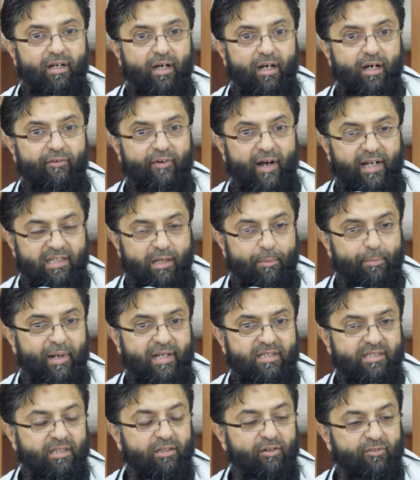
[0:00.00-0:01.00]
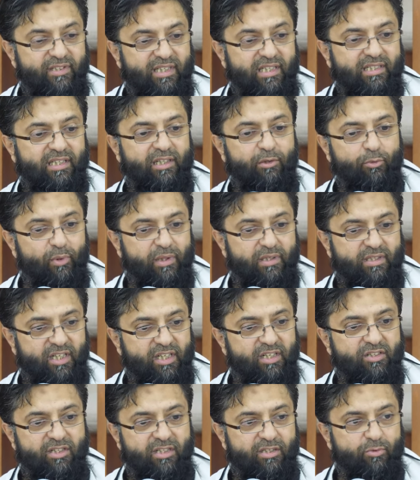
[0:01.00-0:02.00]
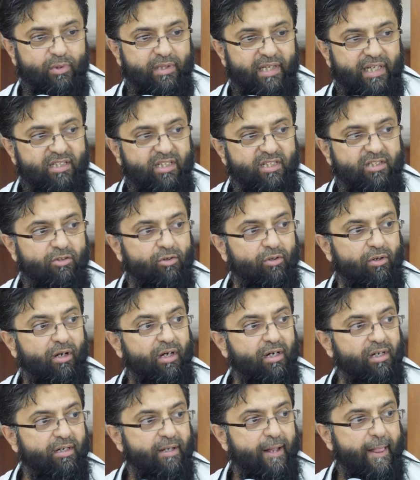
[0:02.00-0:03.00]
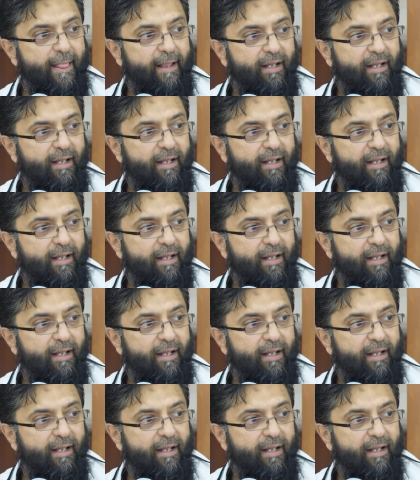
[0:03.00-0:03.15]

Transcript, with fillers: I've had the blessing of sitting with teachers when they teach Quran.